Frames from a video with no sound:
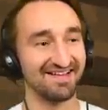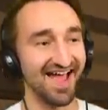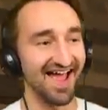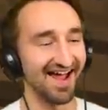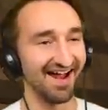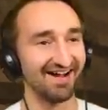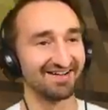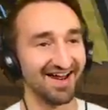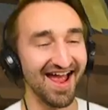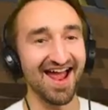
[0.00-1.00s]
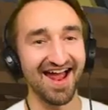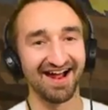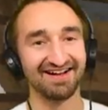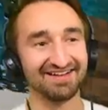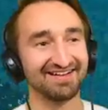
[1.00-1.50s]
Yeah,
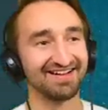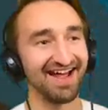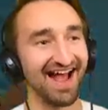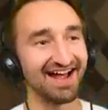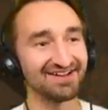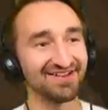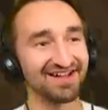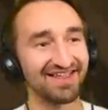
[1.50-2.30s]
yeah. Yeah, how you like